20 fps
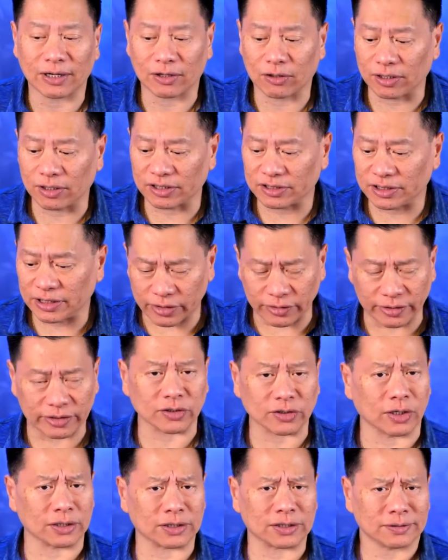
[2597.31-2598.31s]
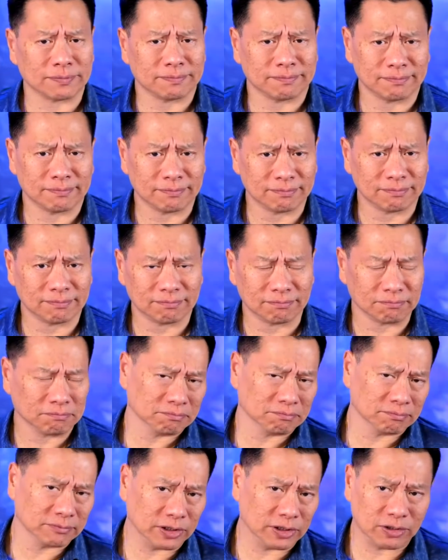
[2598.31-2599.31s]
I call it secret sauce.
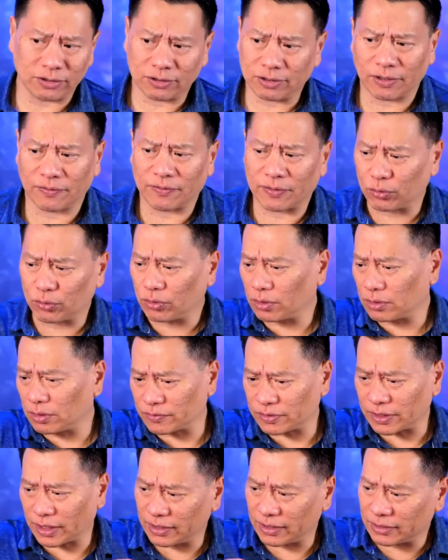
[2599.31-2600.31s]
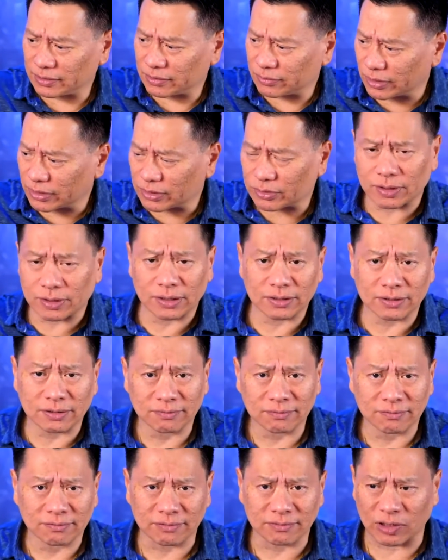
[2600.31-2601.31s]
You have a roll of Chinese
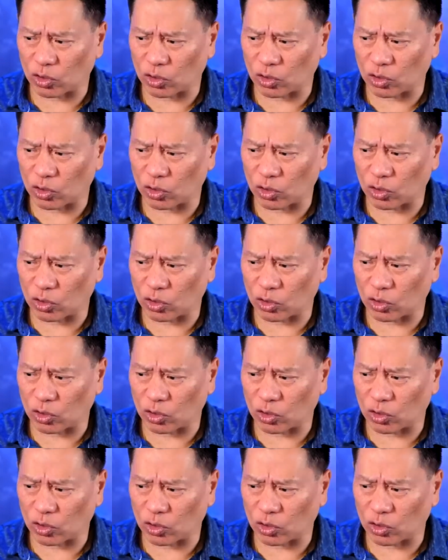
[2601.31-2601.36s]
restaurant.